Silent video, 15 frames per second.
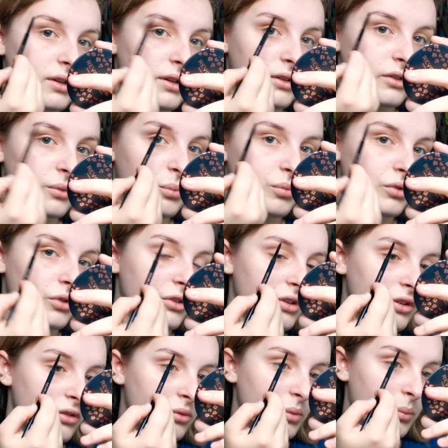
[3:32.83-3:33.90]
and just brush
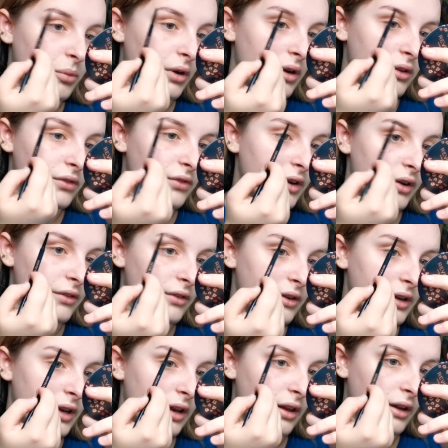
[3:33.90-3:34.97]
it through my brows very,
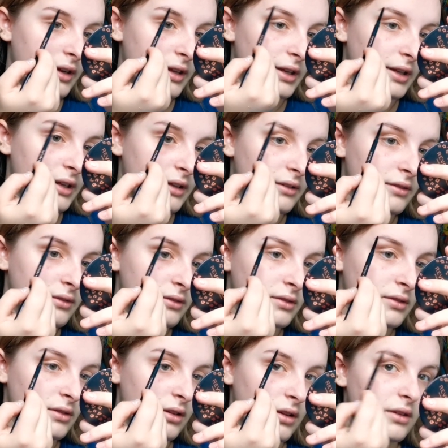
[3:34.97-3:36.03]
very lightly
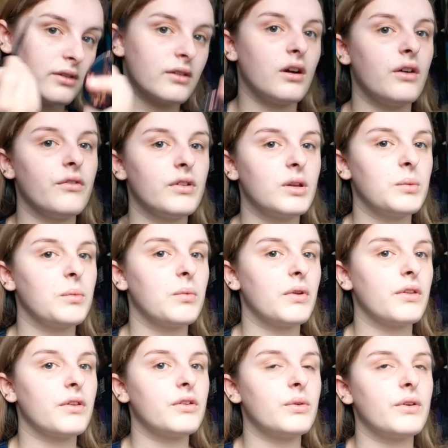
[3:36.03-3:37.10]
because I can't really be
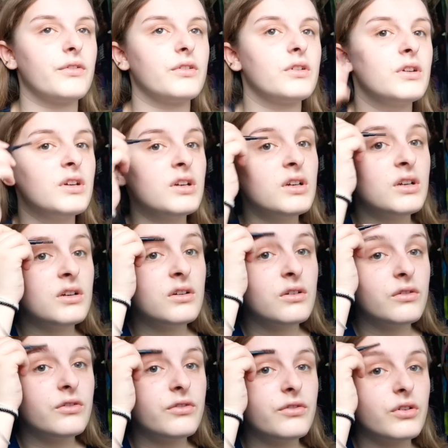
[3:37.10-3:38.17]
bothered to have a
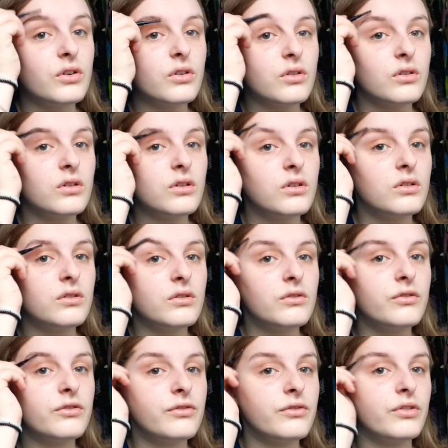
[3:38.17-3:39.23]
full
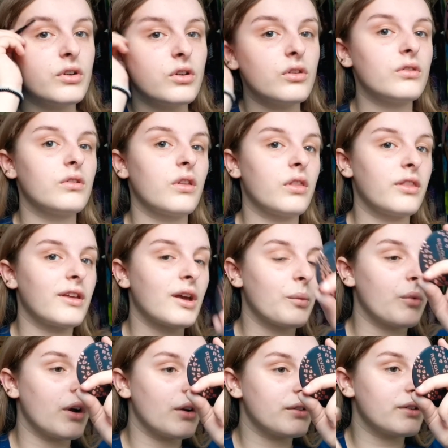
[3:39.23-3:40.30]
thick
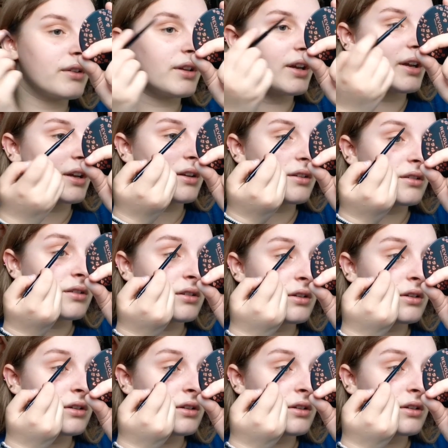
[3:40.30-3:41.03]
brow today.